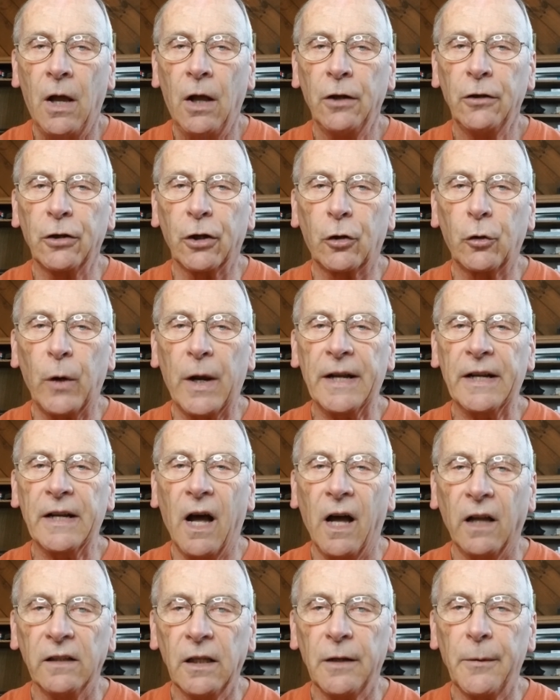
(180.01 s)
to create
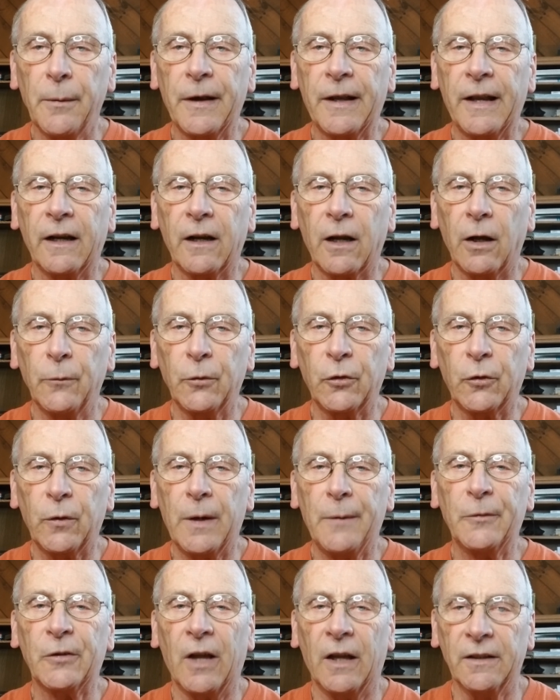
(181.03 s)
unlimited income
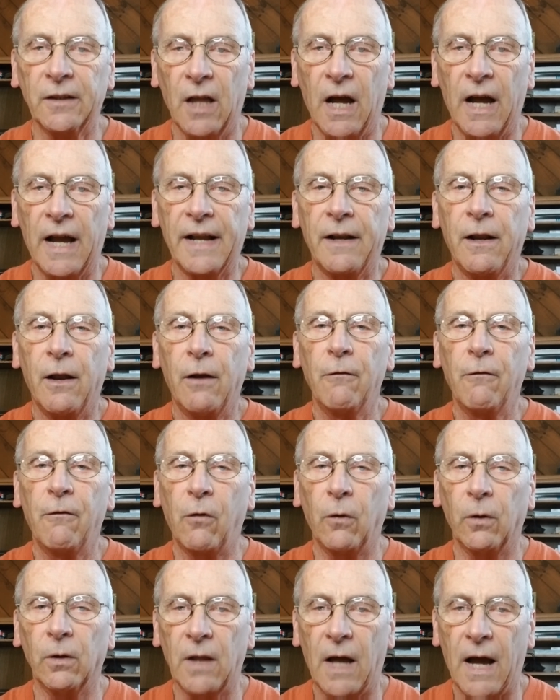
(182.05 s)
streams online
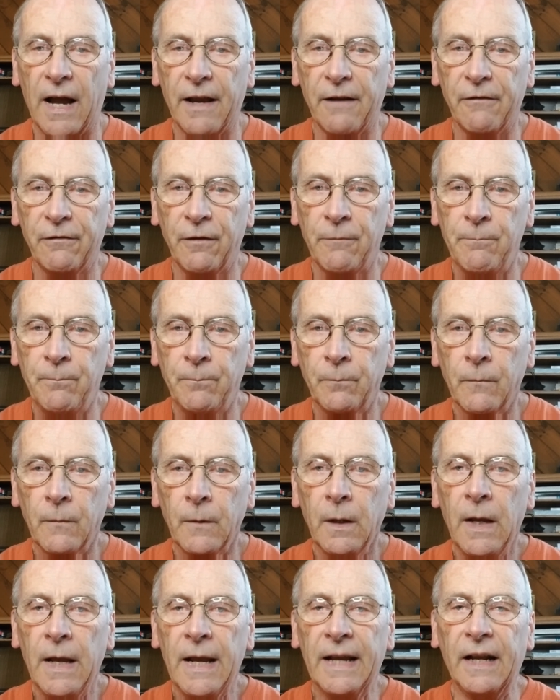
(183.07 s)
for life.
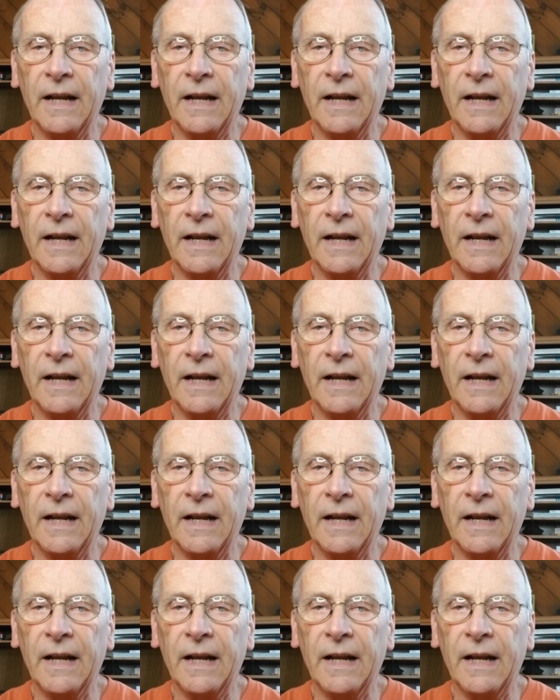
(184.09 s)
In